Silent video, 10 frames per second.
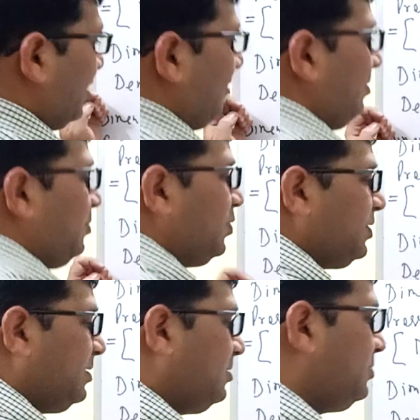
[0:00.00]
what I will
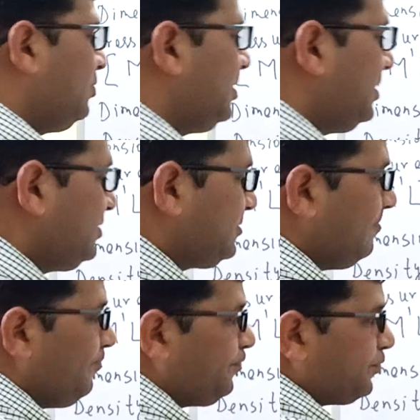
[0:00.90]
be doing is,
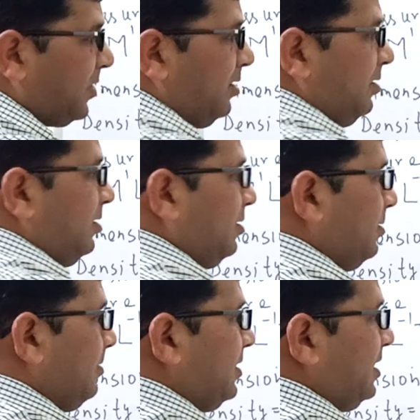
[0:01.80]

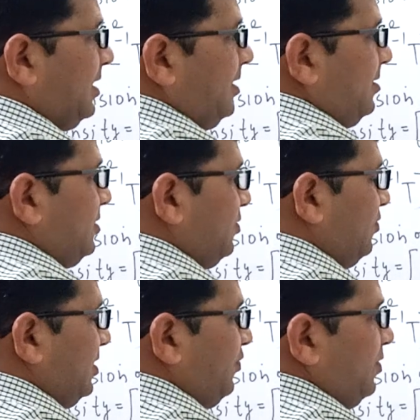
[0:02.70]
here,
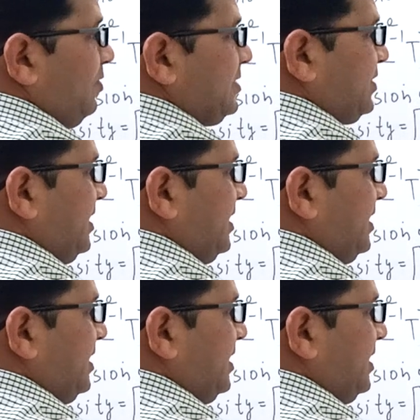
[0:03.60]
if you will